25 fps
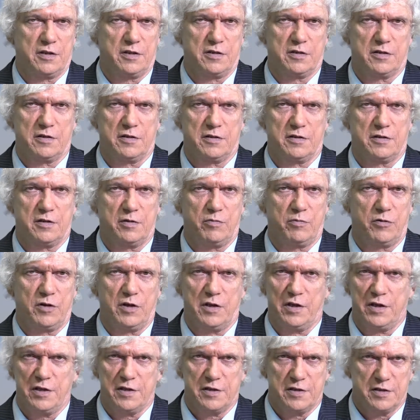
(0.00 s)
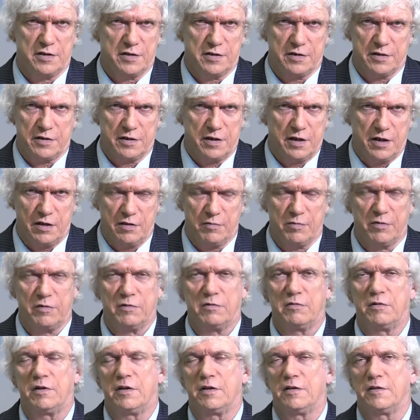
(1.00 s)
stimulates
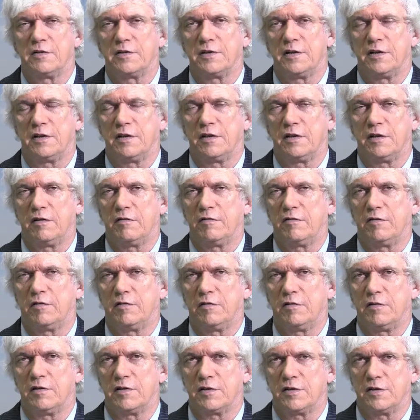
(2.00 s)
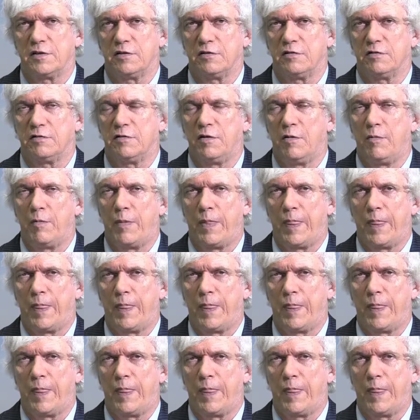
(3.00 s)
output growth and therefore also